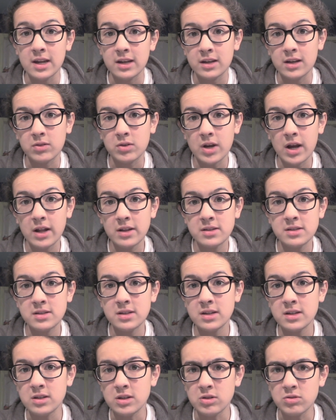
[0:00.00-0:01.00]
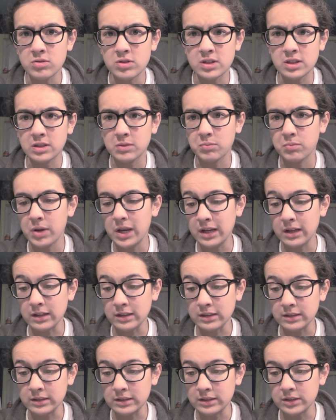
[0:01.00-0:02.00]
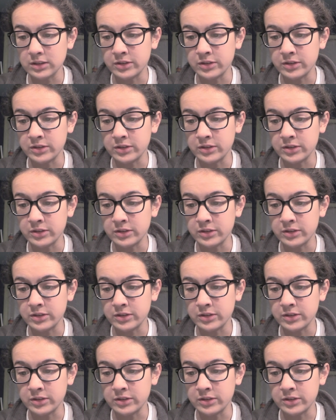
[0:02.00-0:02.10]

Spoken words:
Now, constant, you just pick a